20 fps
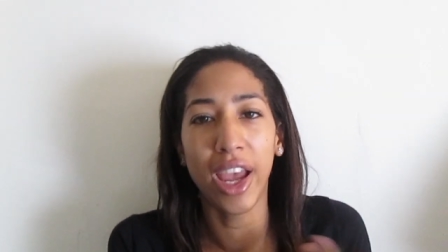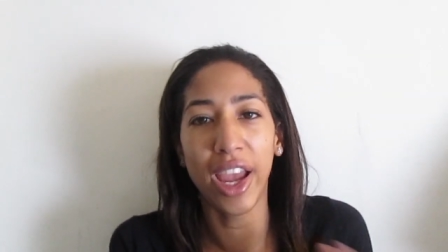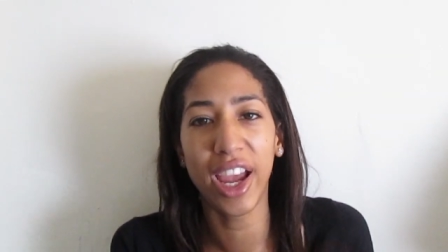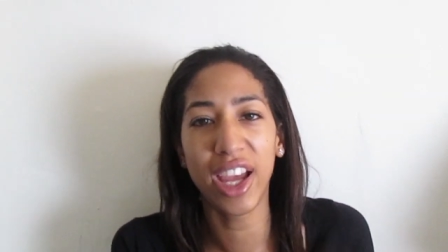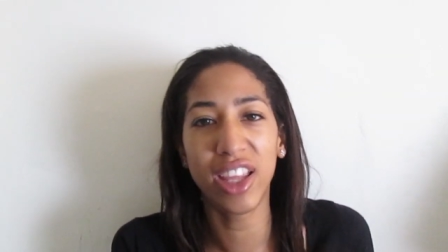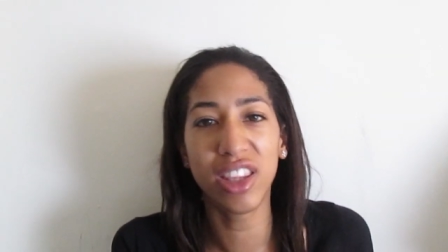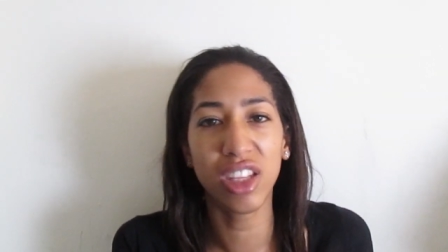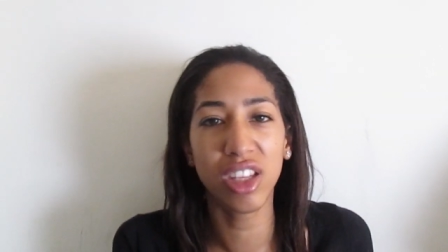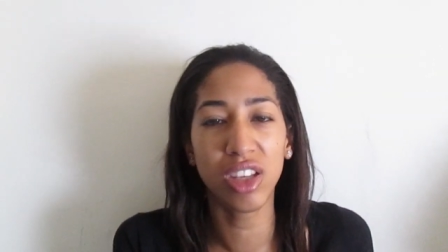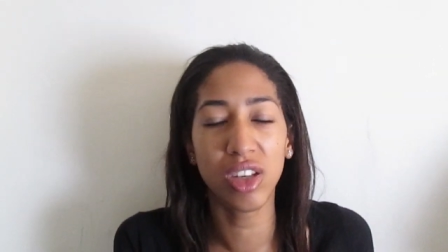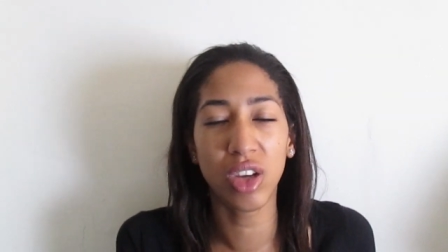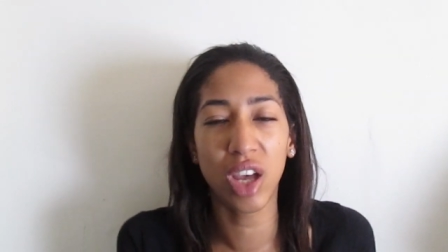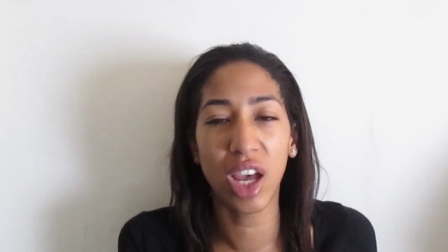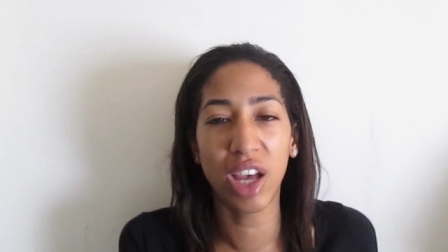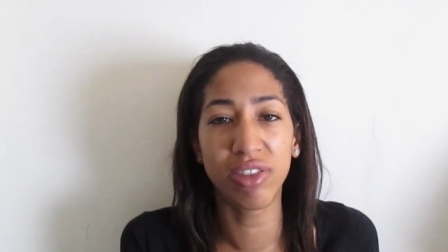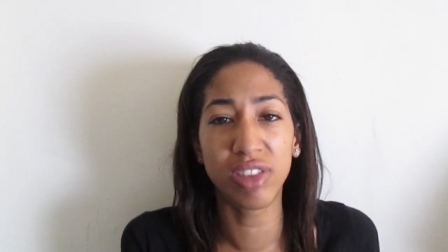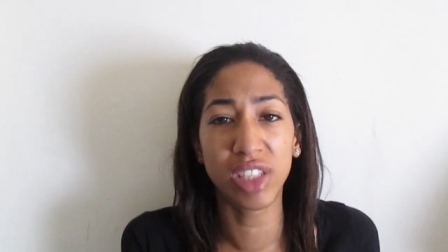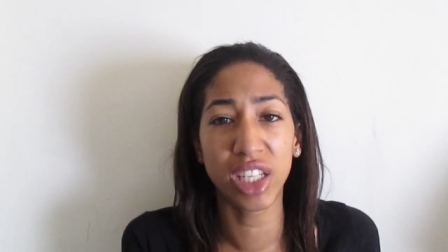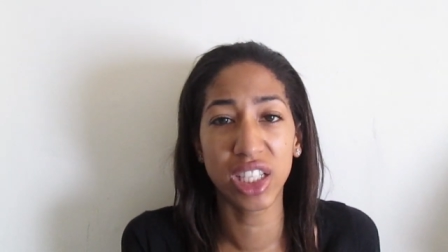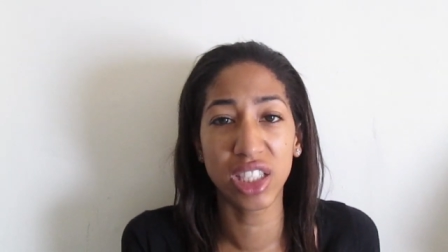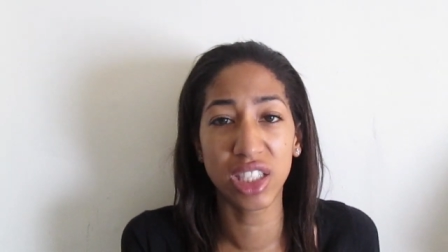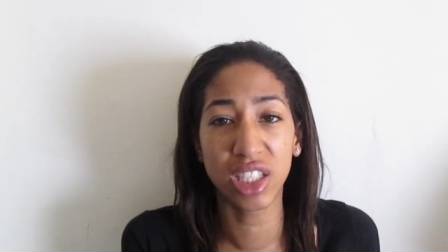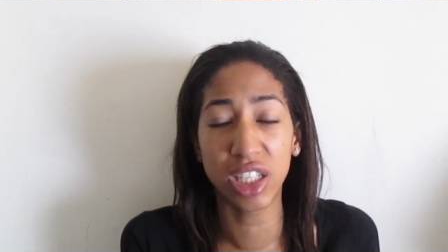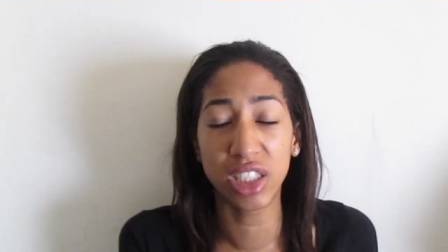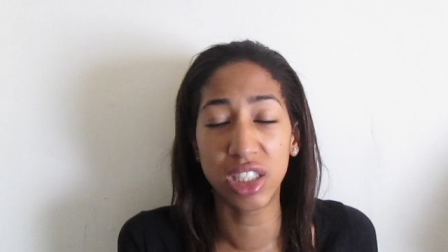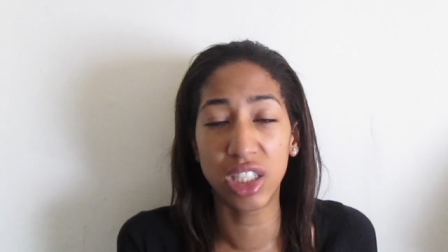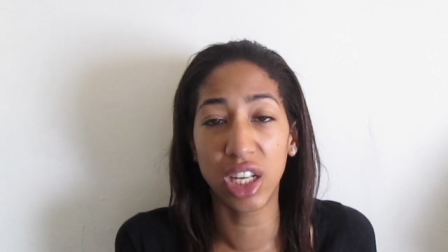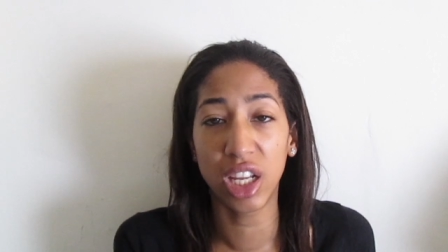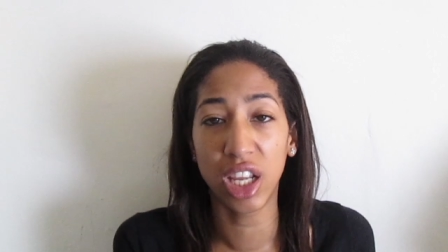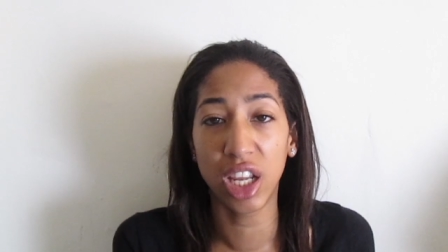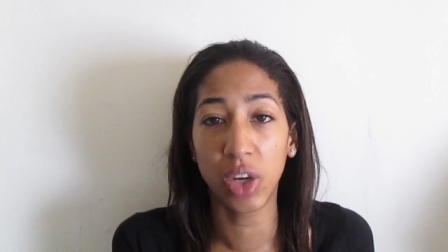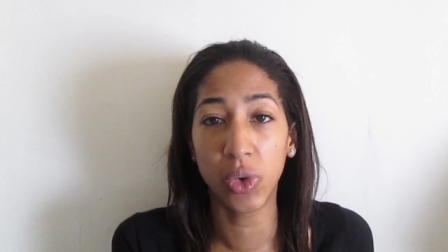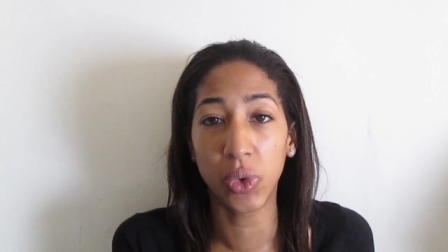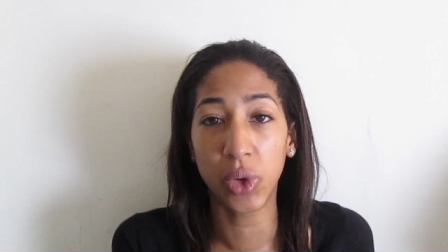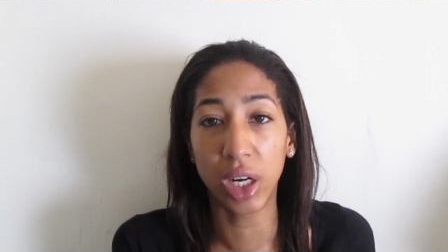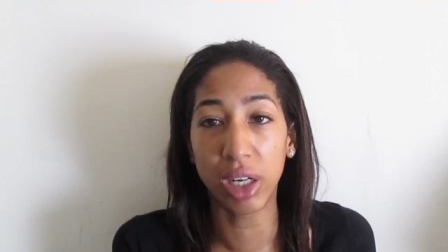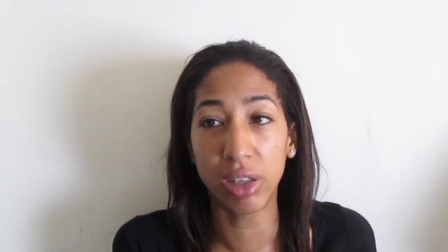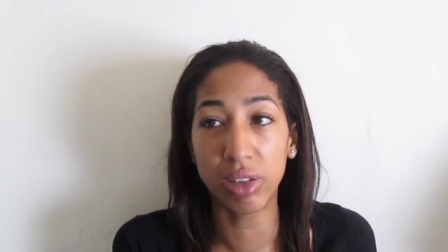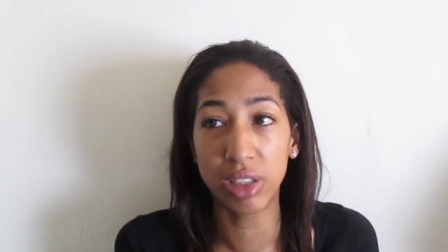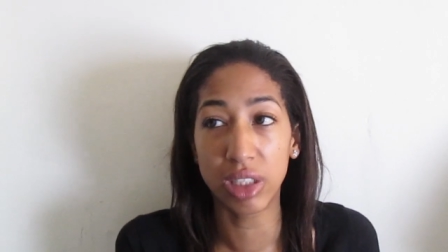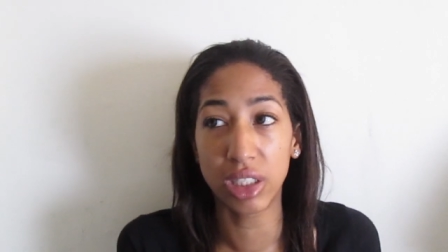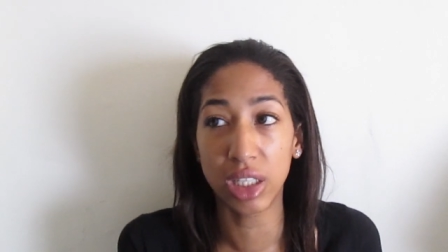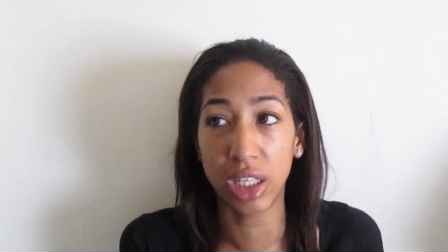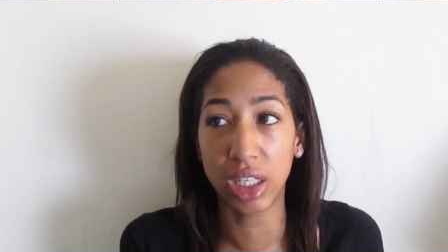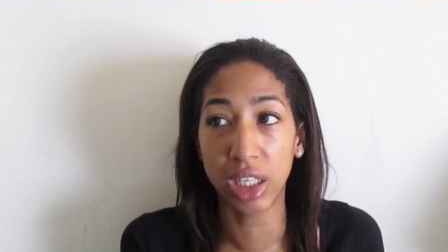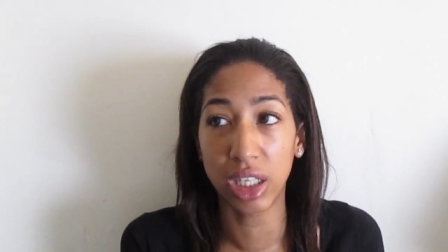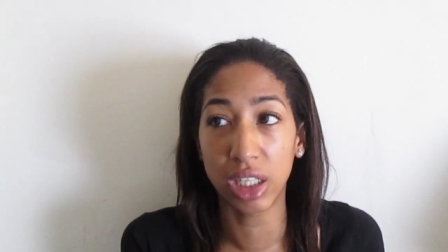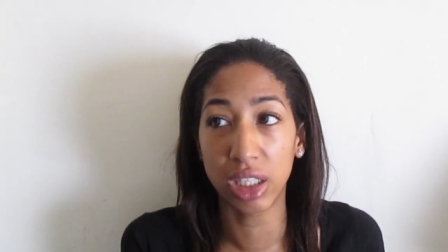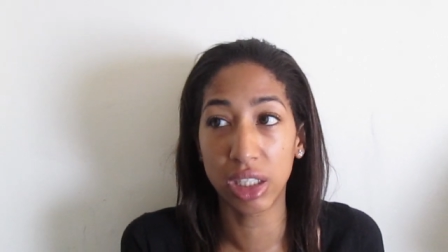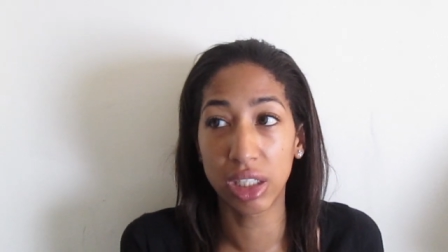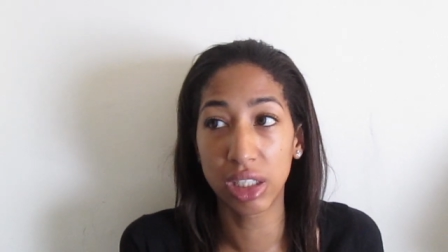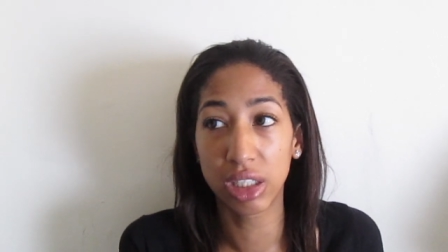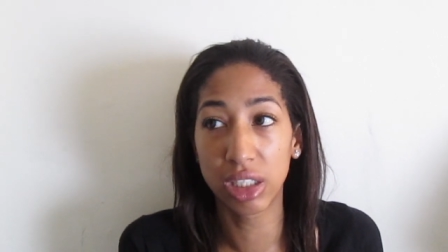And then you'll have days like today where I was like,